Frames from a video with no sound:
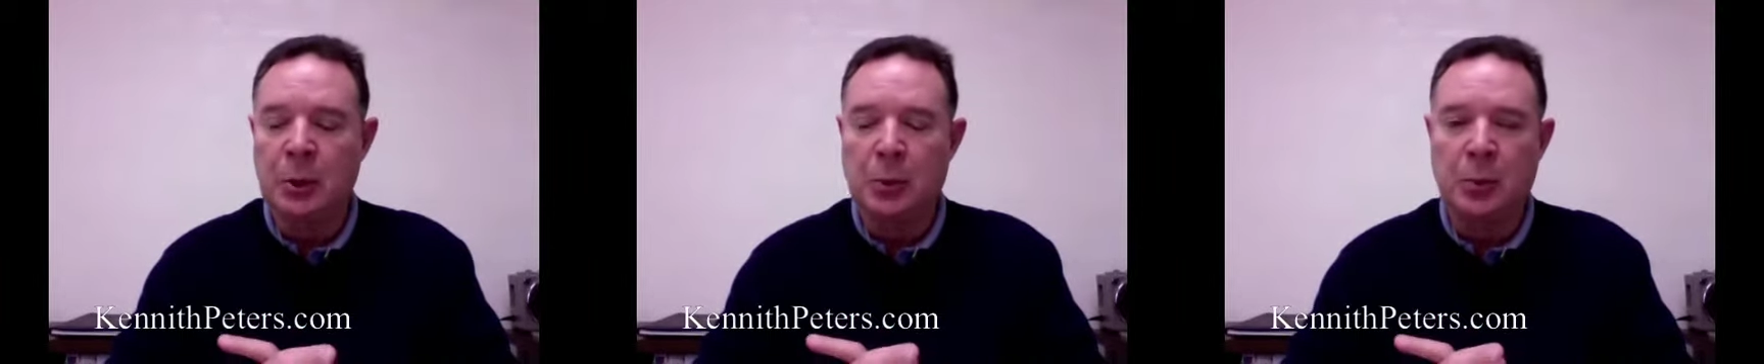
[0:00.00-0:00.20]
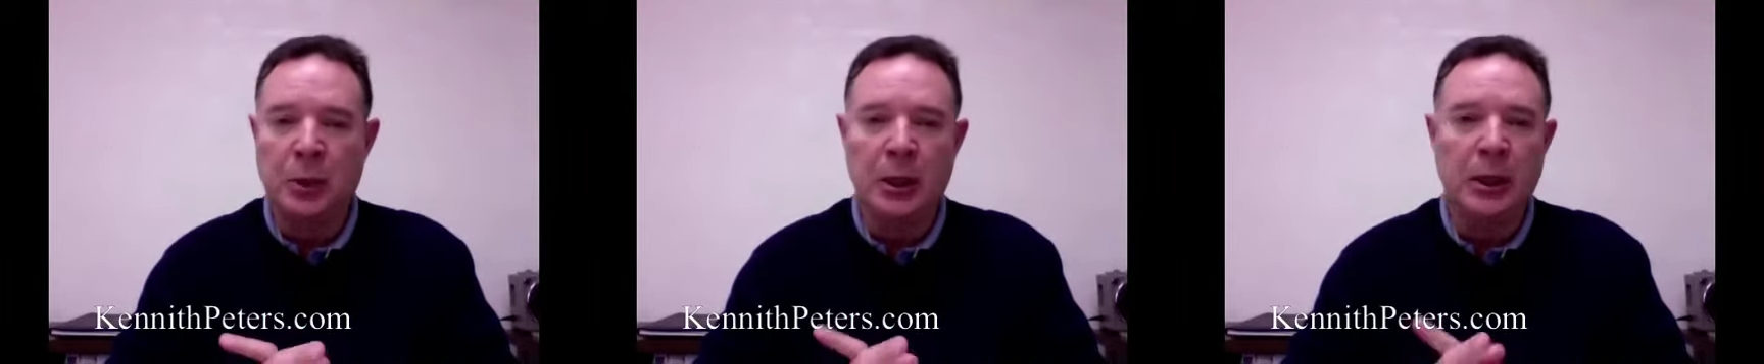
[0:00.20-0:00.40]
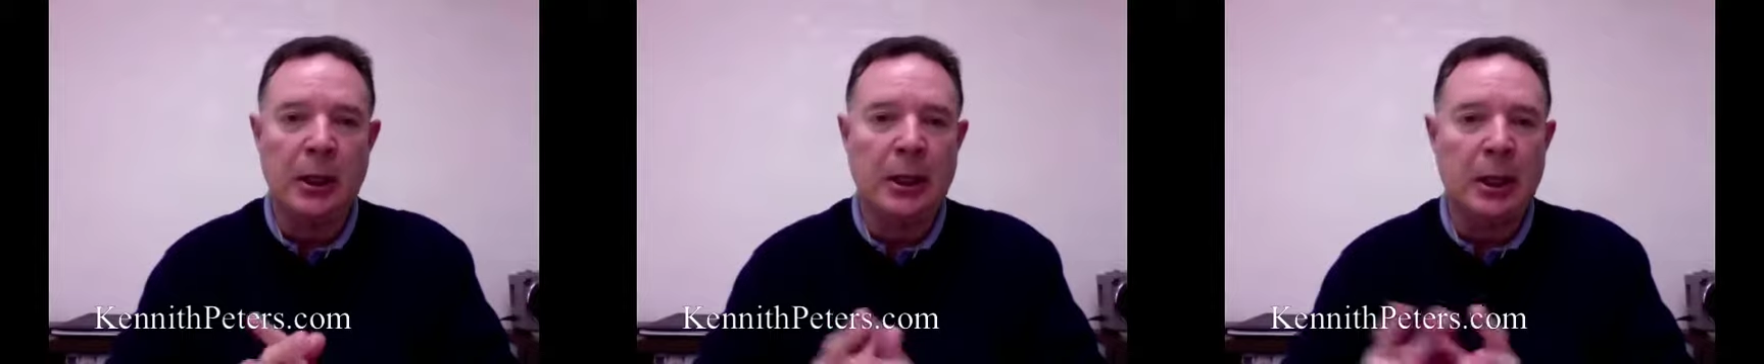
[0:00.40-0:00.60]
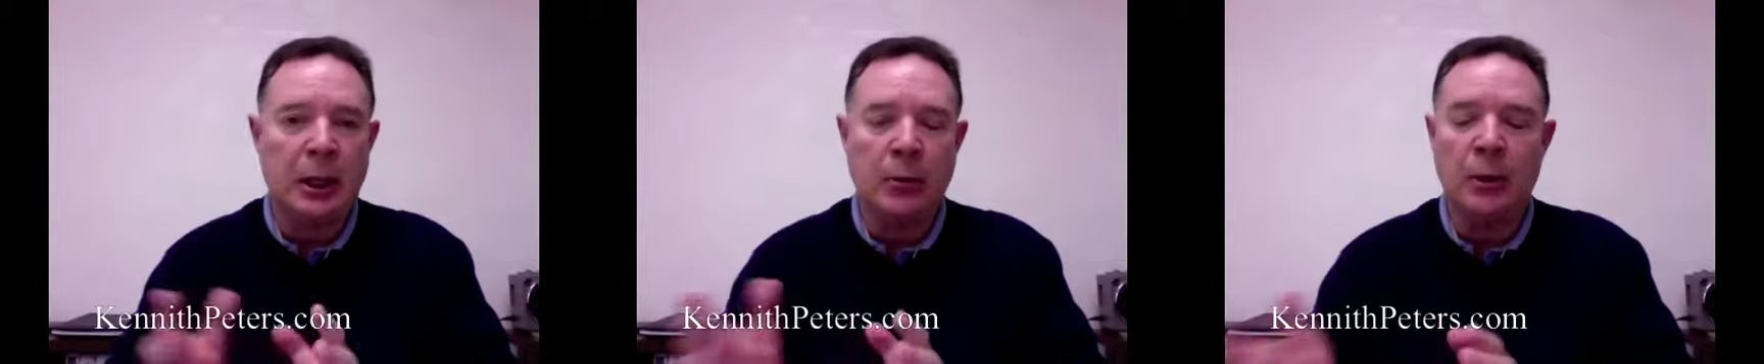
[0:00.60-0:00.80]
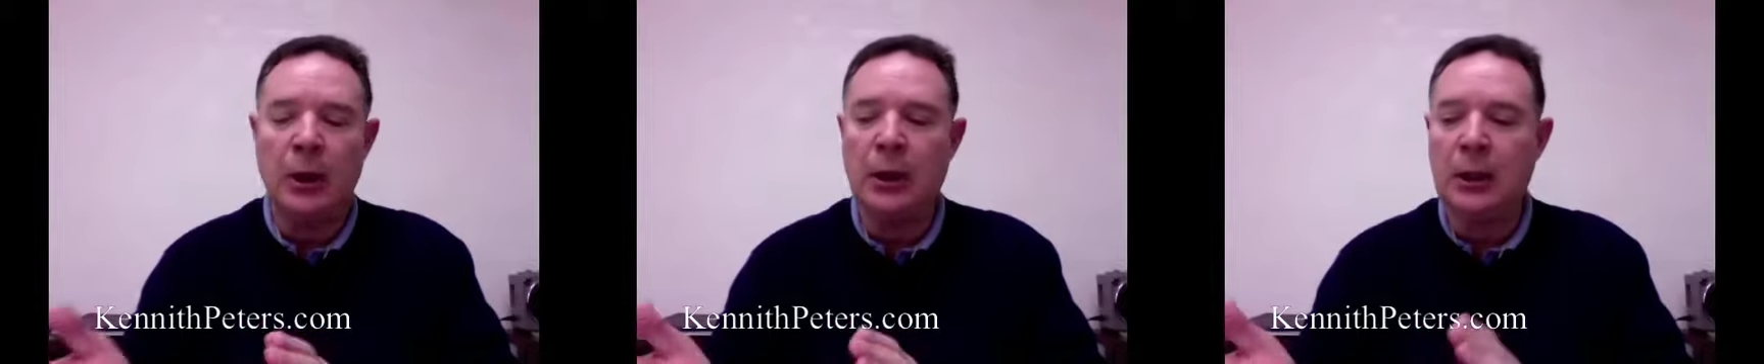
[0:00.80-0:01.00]
But at any
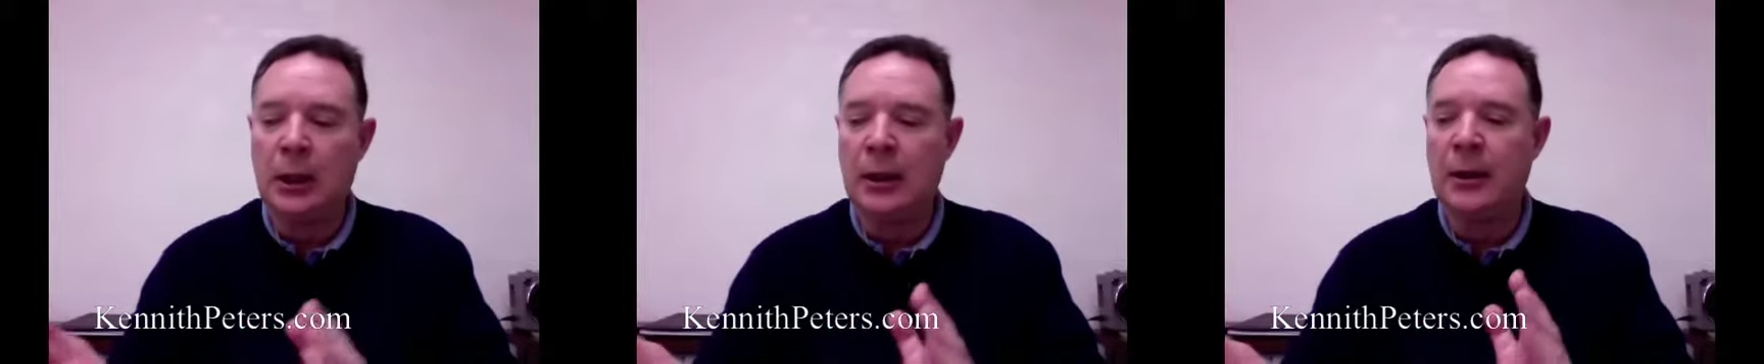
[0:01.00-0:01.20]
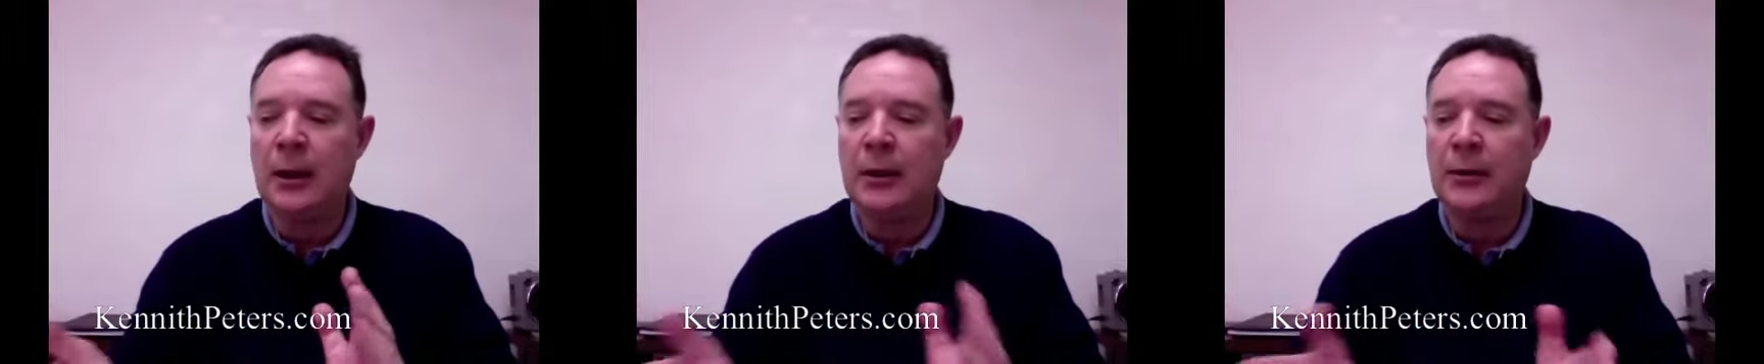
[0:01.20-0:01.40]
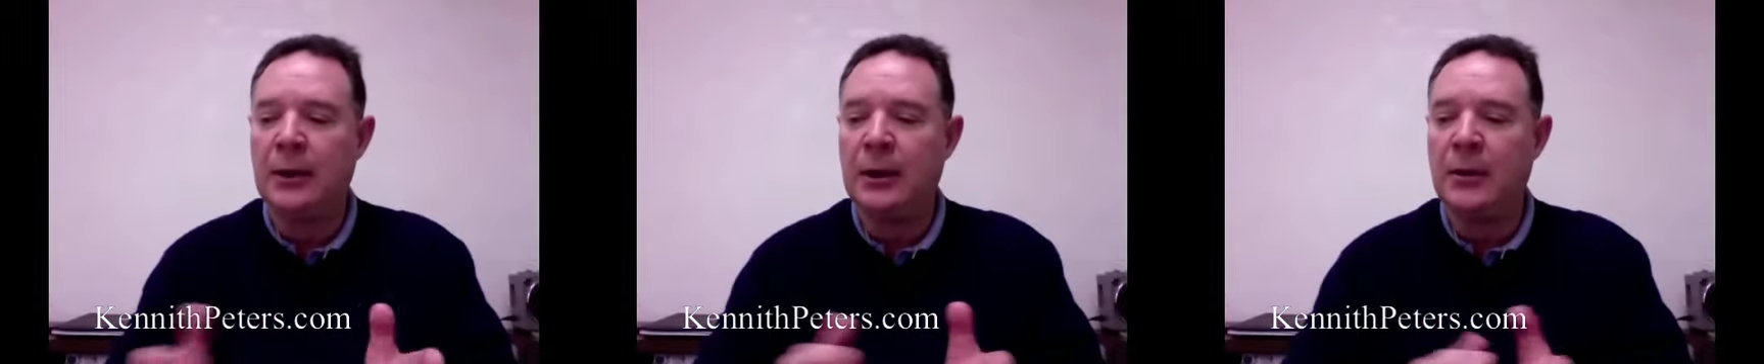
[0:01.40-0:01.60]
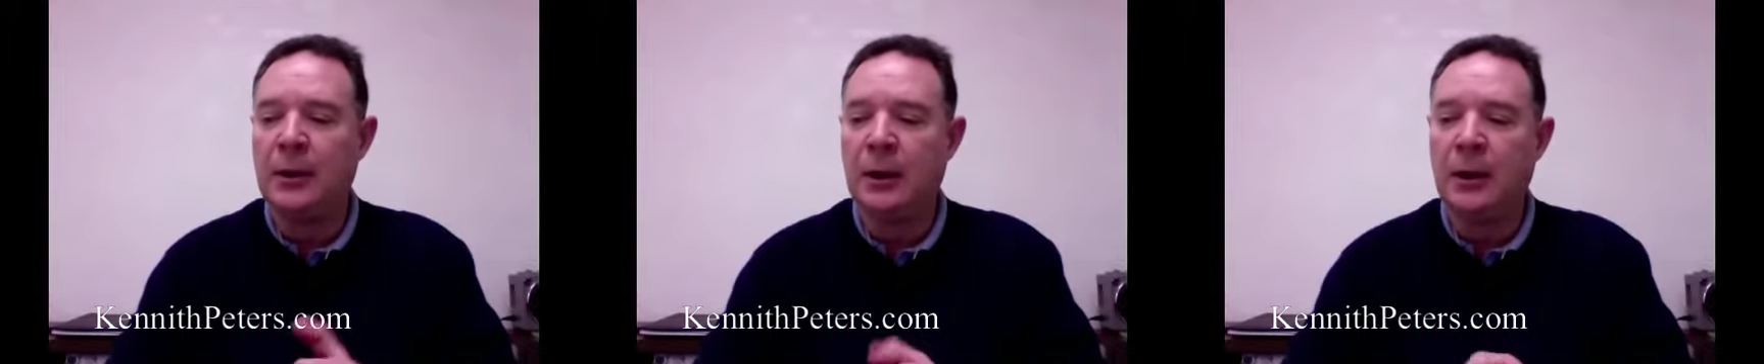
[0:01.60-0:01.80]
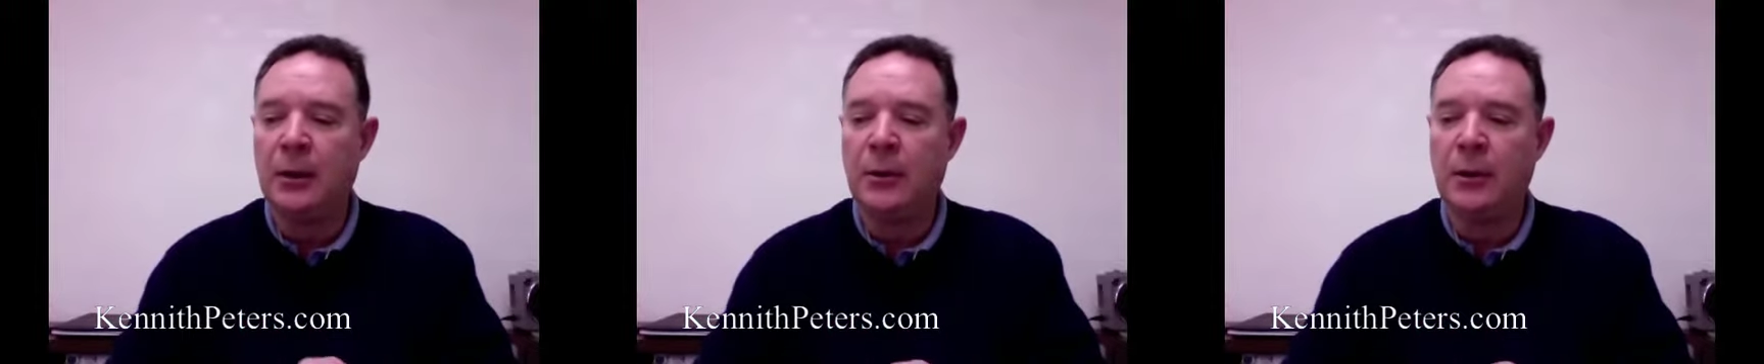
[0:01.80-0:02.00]
rate, I think
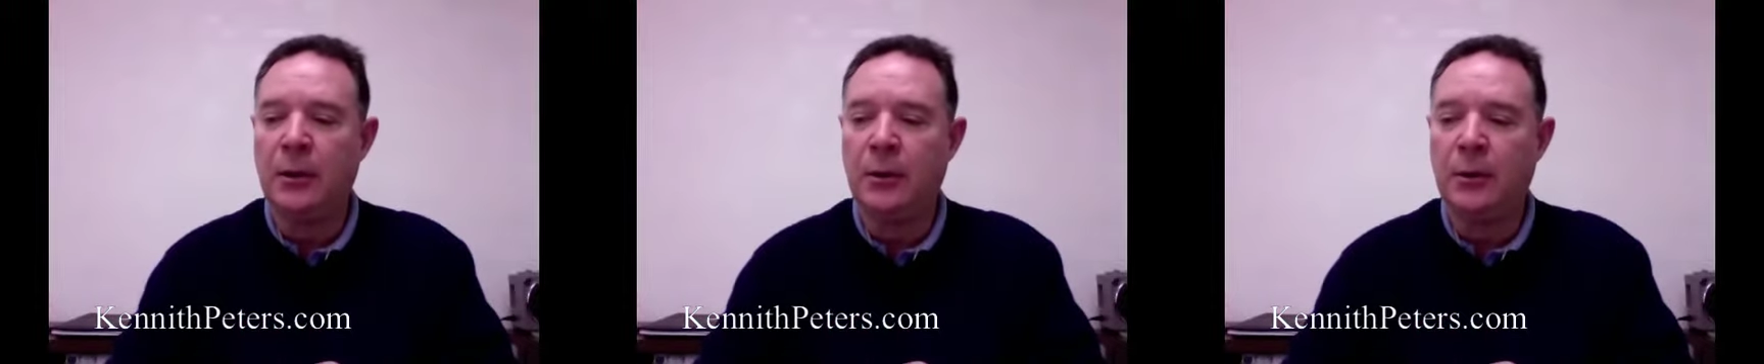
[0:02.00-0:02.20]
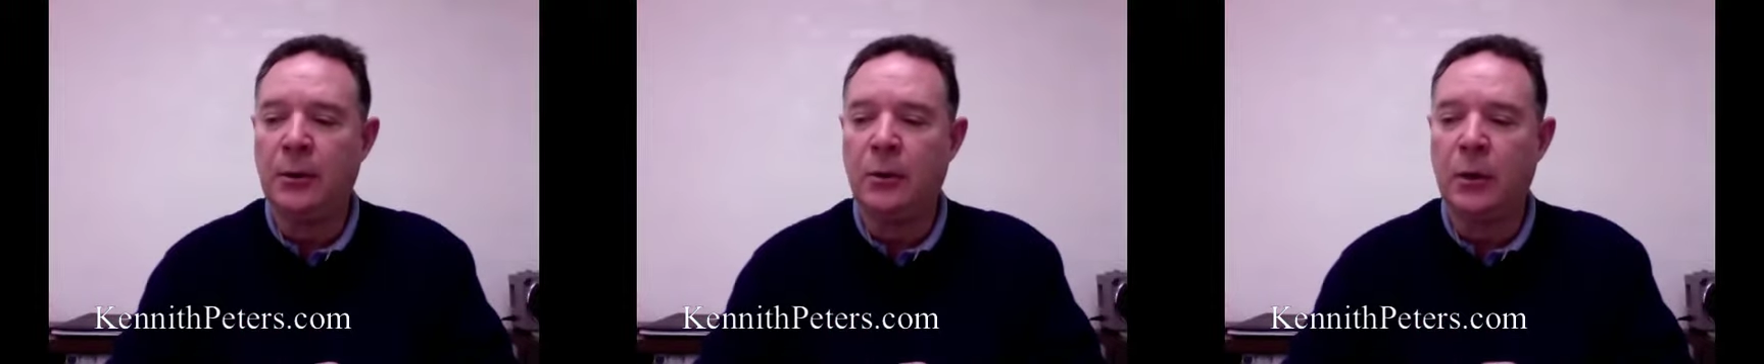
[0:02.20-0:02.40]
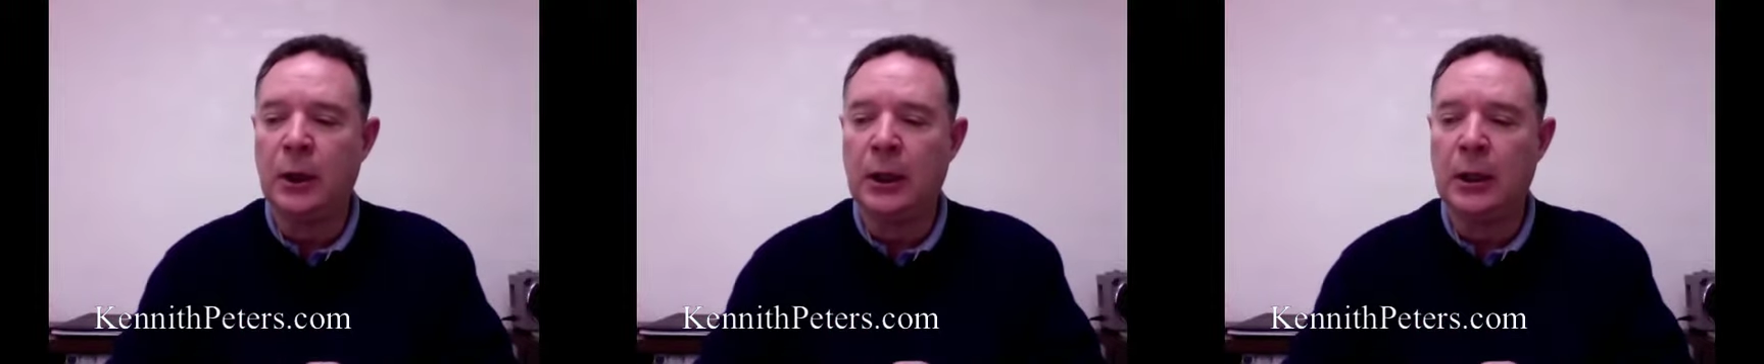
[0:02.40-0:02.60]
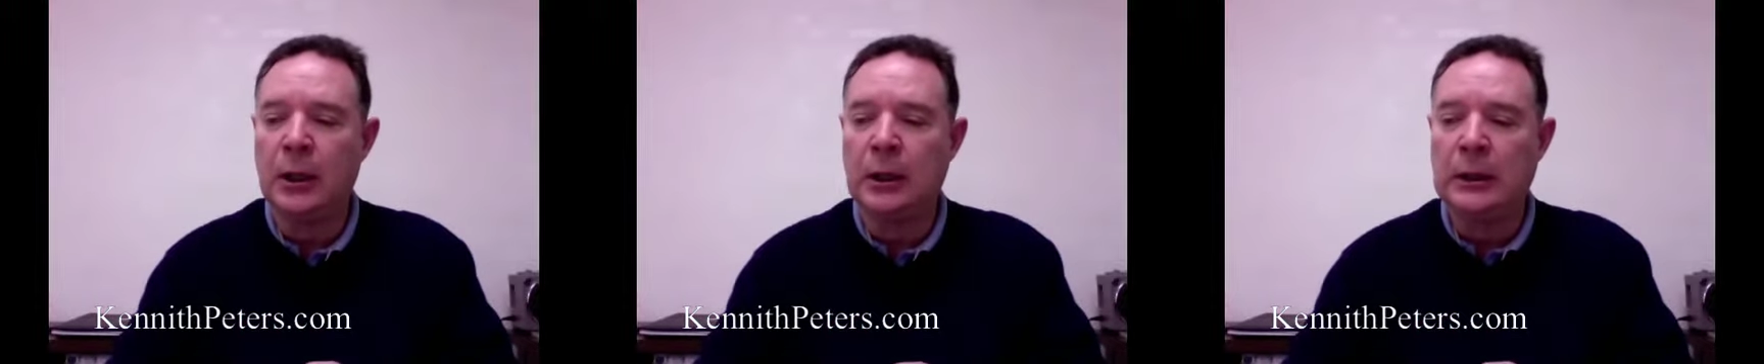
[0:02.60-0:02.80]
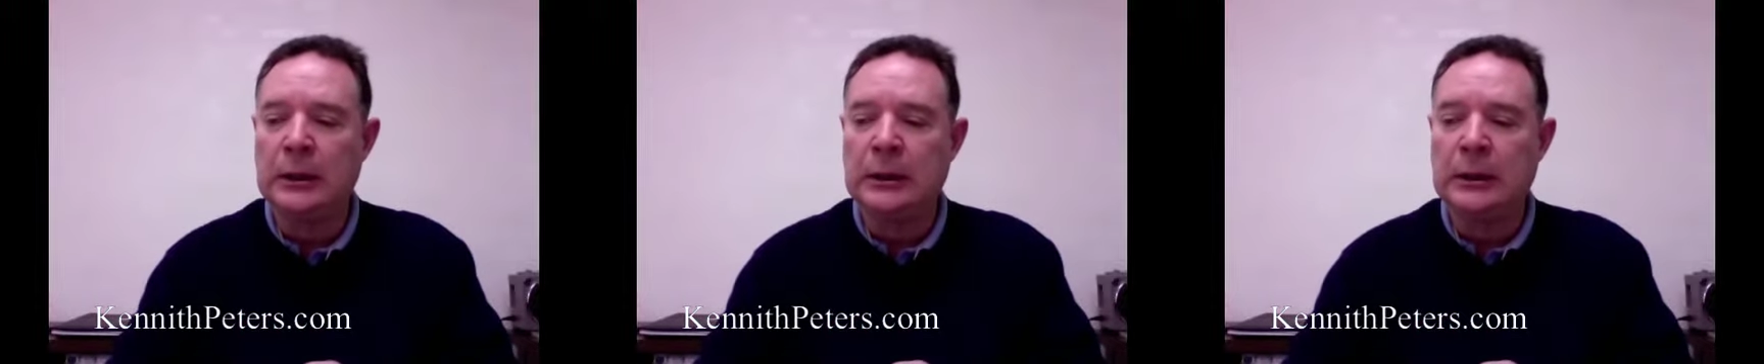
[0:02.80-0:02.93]
the earthquake